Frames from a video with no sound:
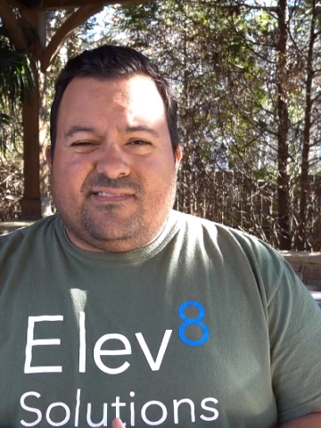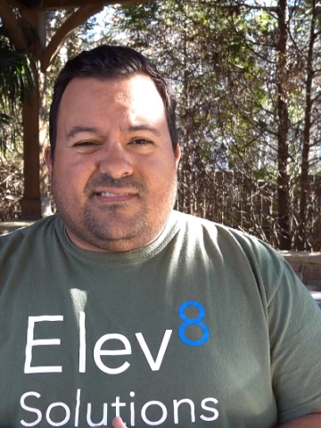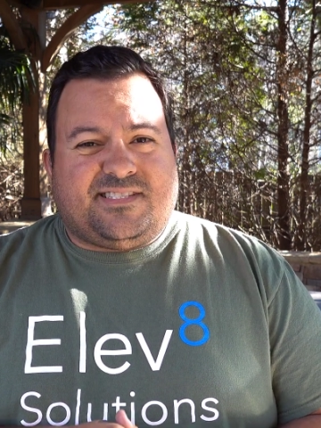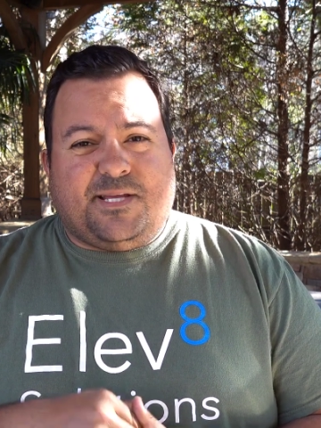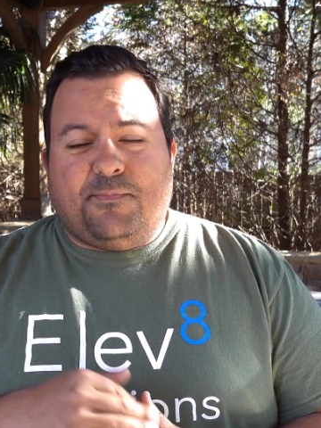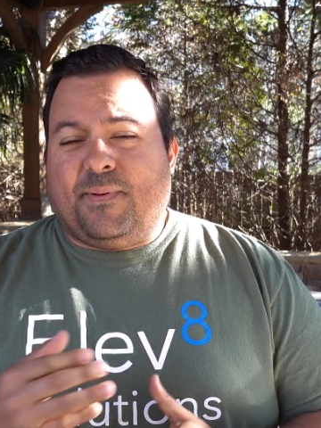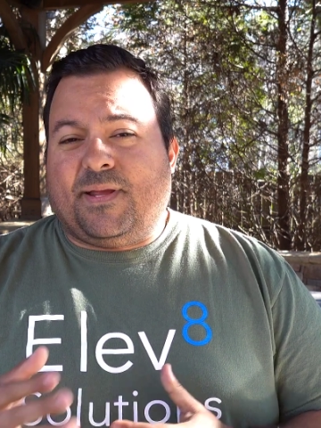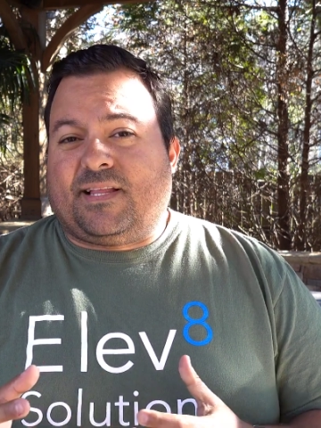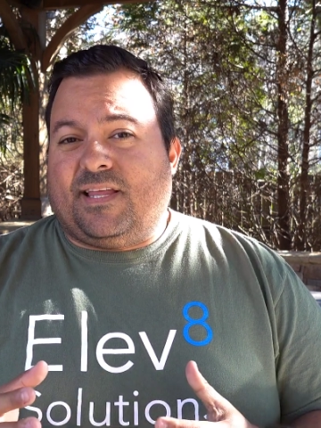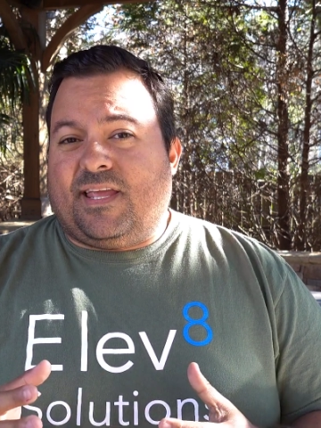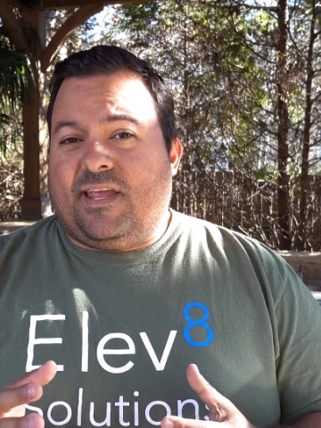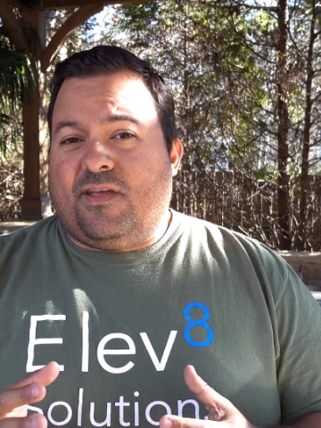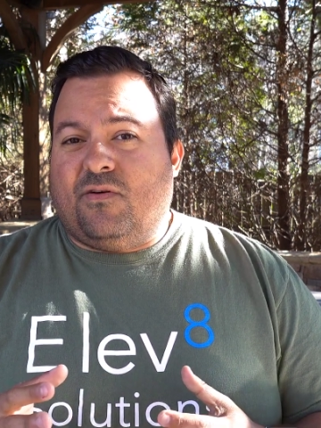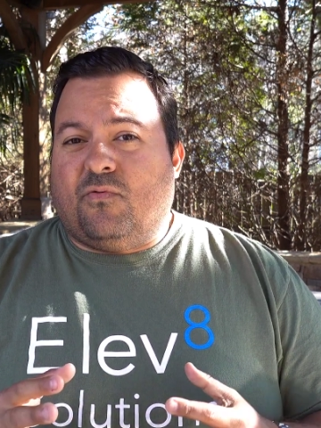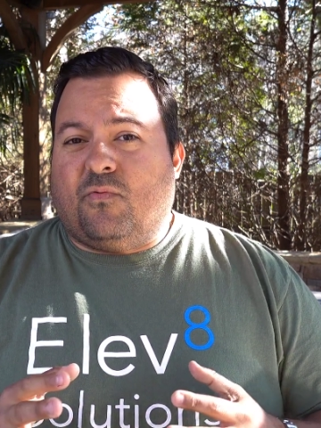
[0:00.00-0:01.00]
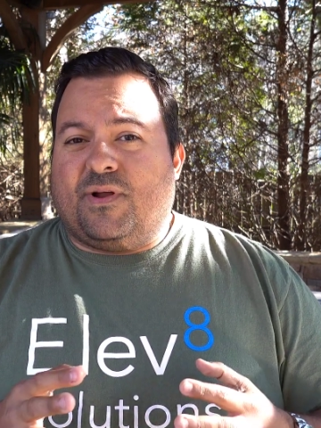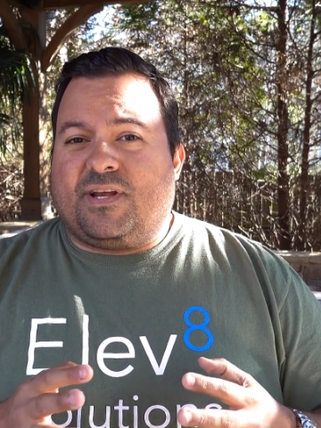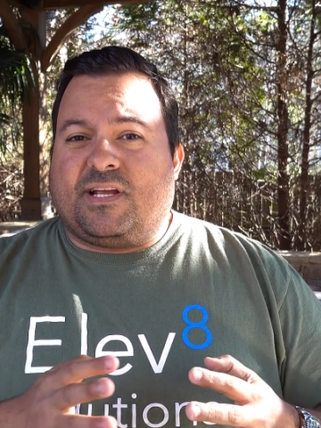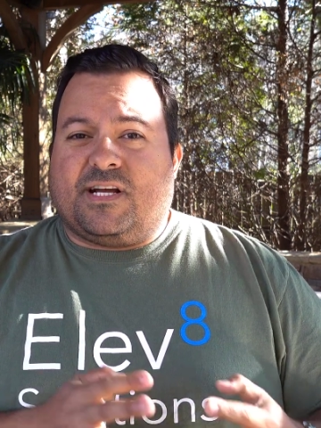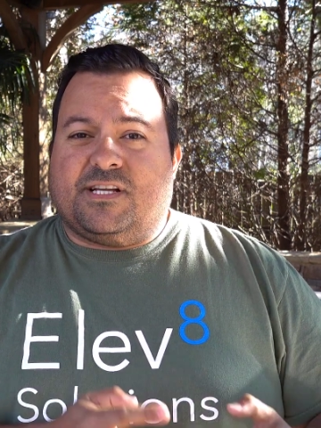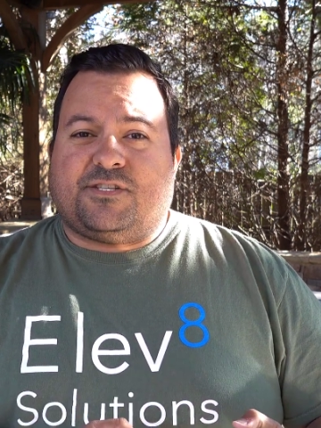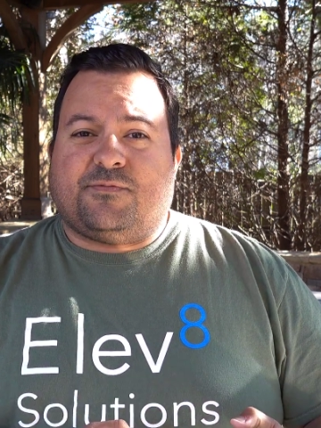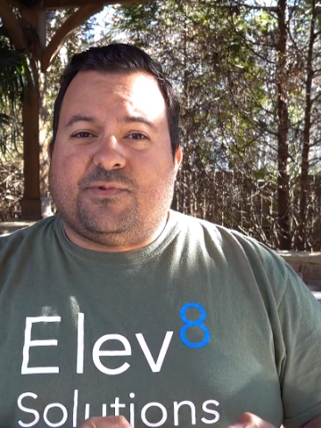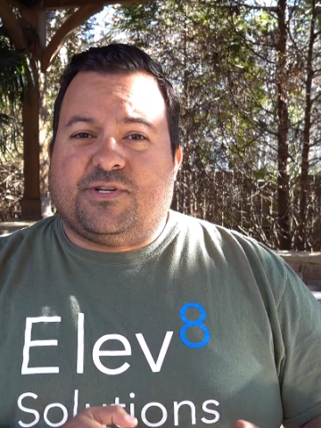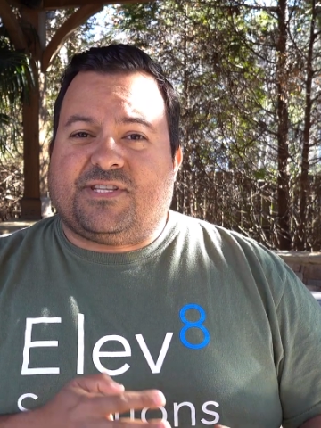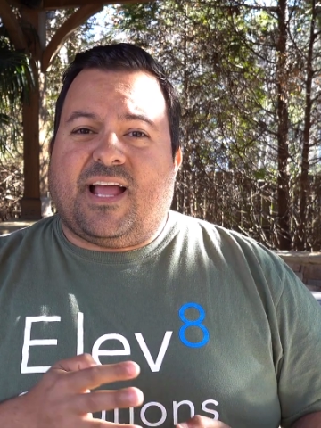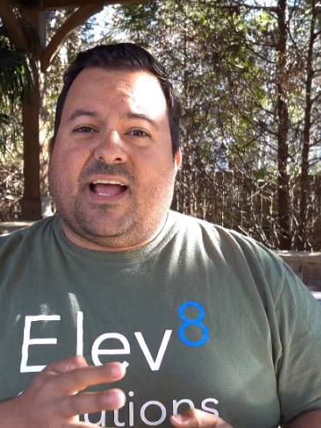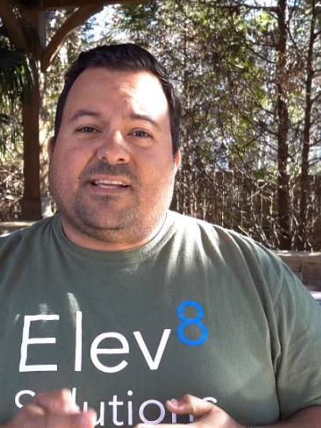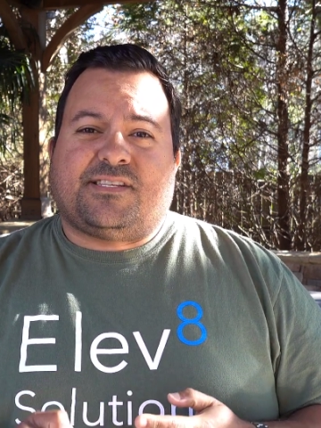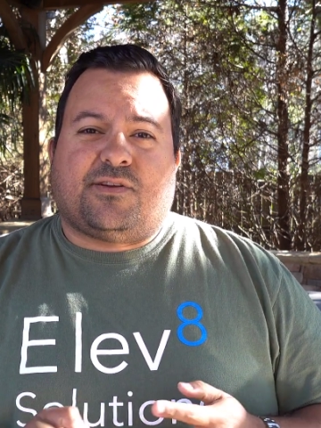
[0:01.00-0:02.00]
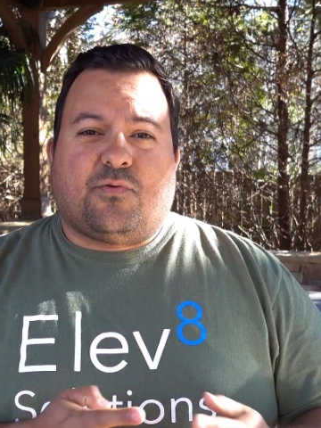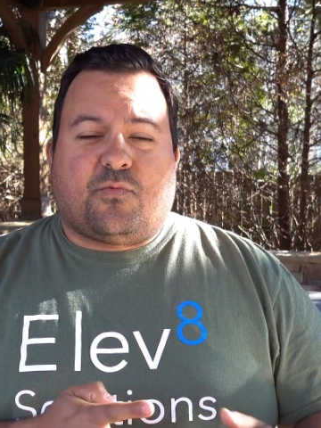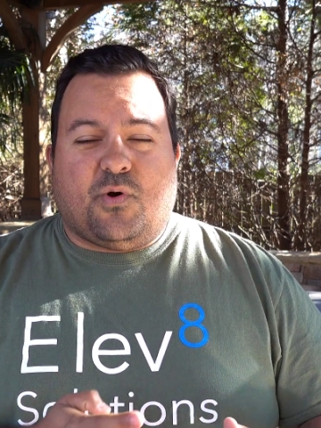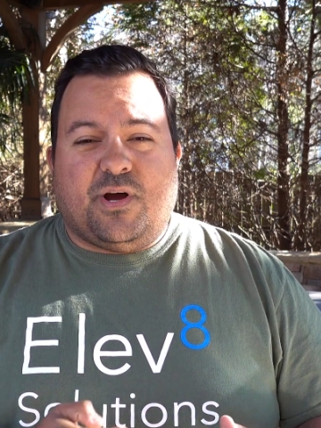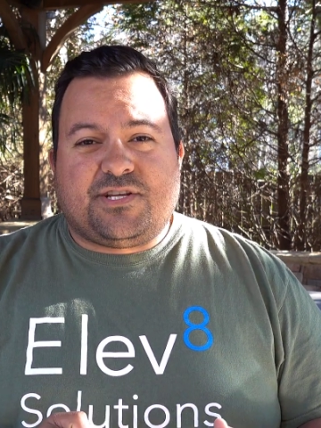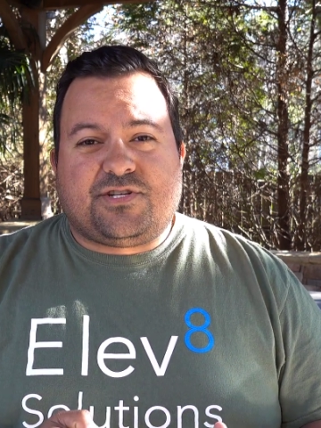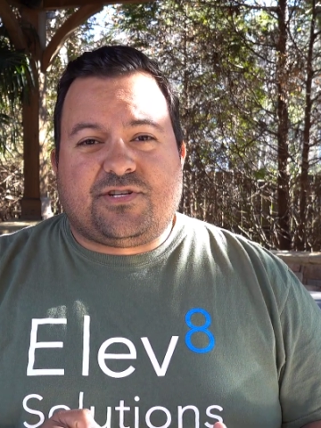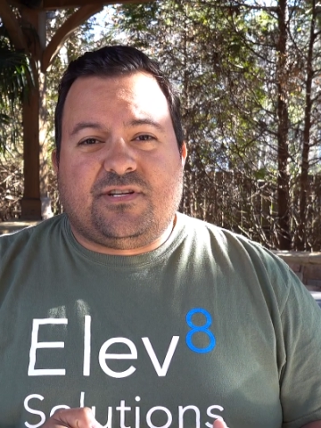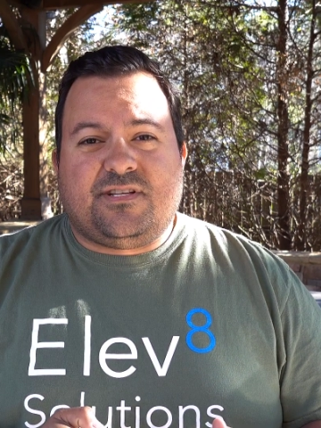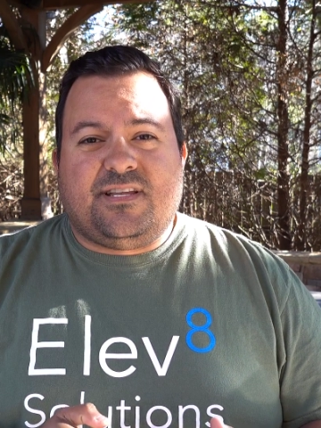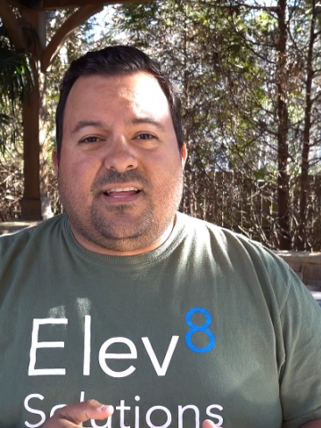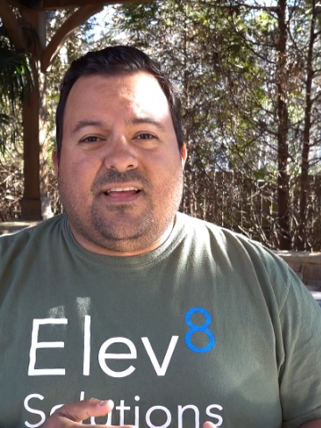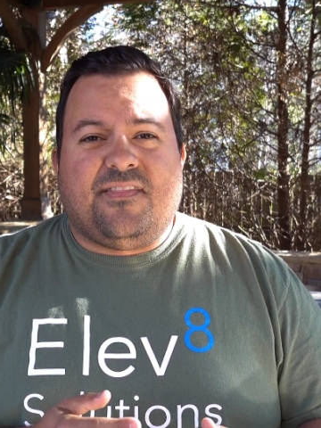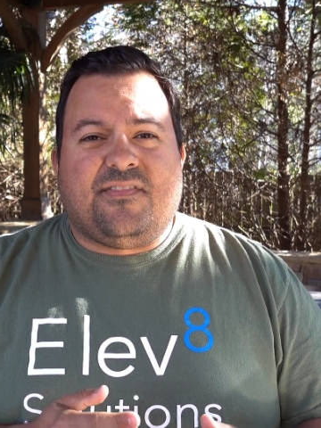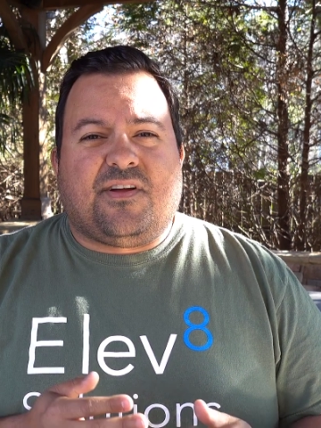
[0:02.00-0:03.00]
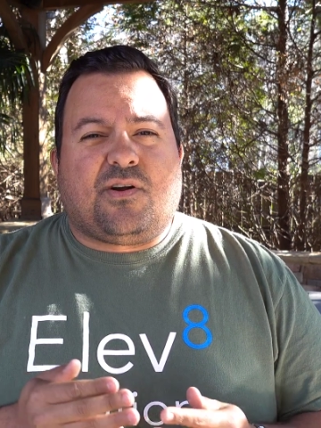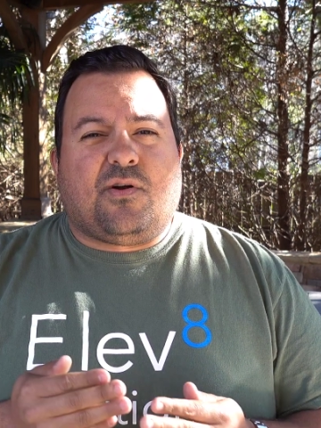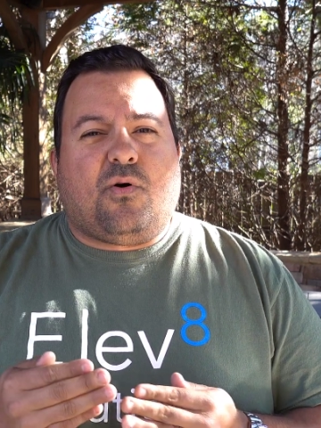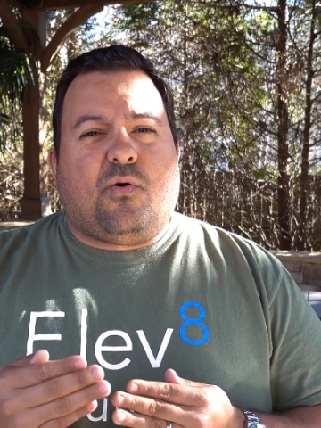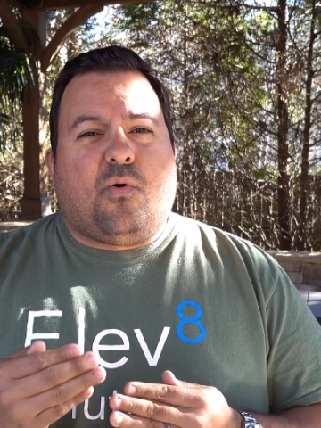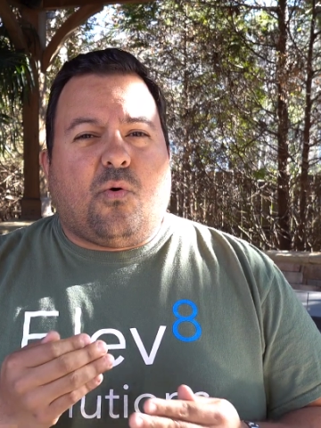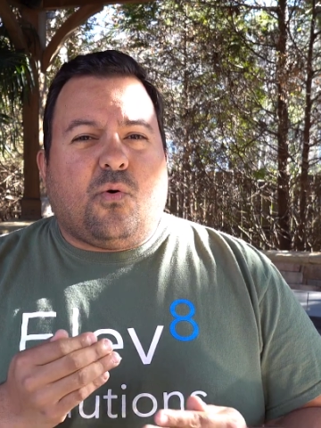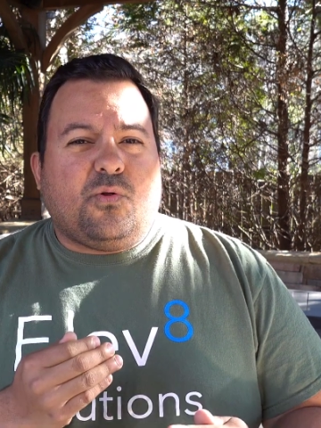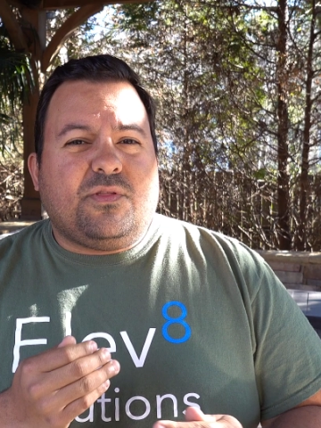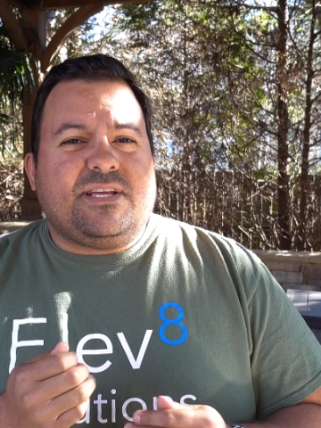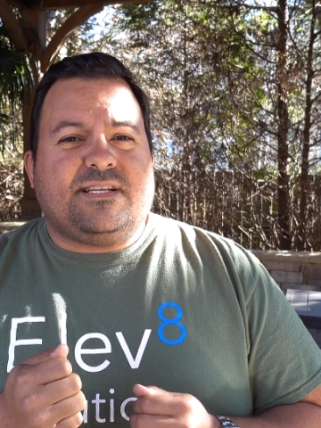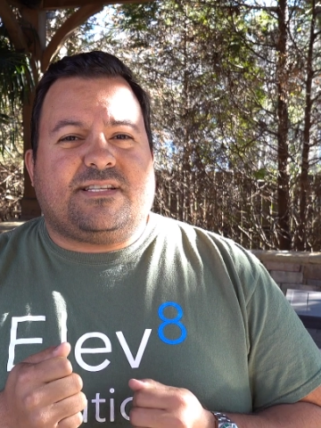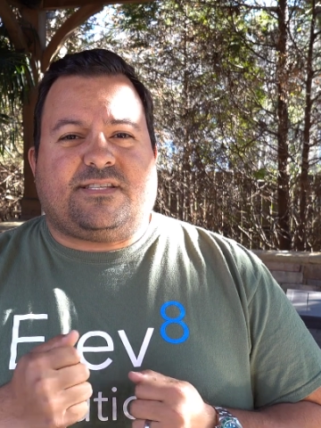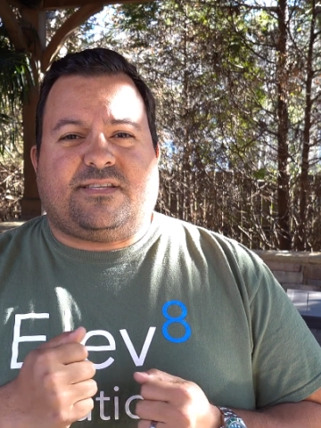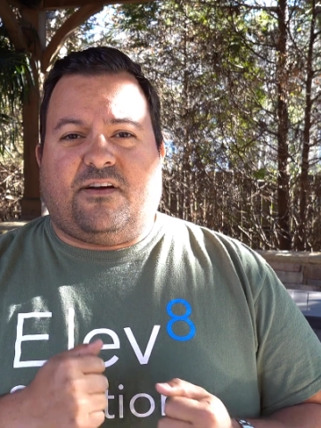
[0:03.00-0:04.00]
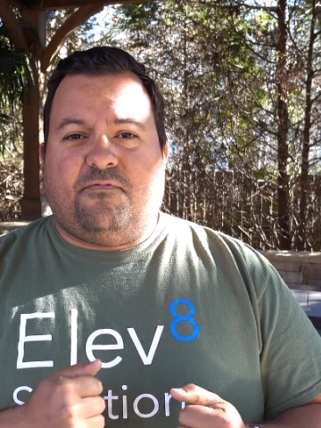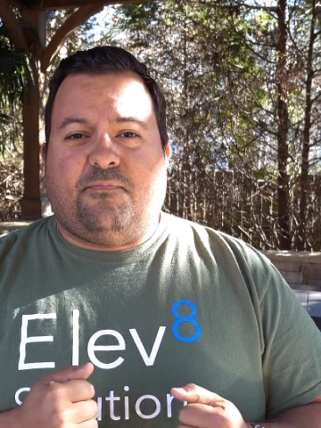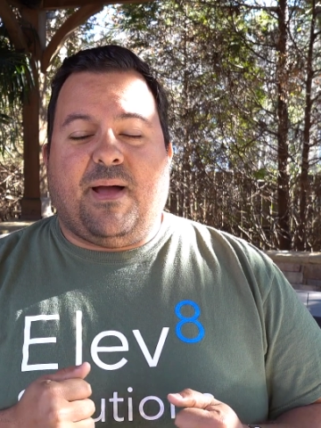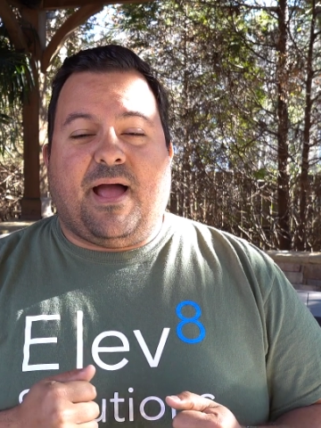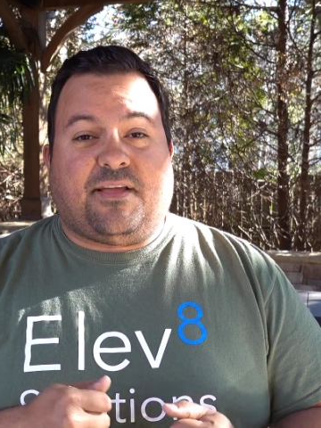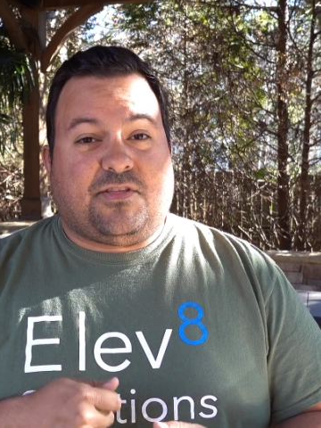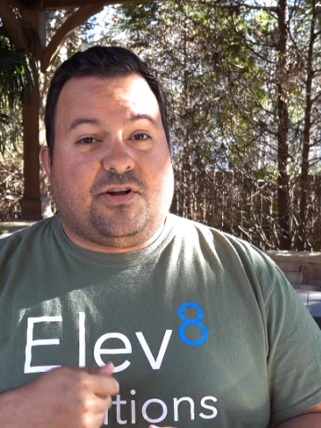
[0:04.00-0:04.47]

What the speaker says: typically, when customers ask a question, they're holding stuff back.